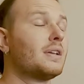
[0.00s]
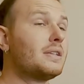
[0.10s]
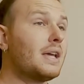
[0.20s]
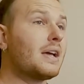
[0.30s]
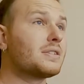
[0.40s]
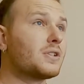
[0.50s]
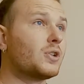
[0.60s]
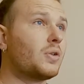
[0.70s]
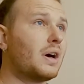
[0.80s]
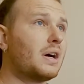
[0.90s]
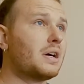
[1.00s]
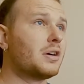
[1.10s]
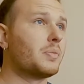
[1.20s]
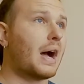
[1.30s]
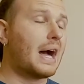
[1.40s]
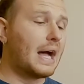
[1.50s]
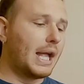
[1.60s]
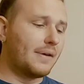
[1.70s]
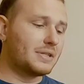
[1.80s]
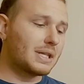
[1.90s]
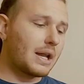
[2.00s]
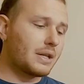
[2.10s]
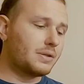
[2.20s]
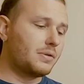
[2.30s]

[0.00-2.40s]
Yeah, so I have decided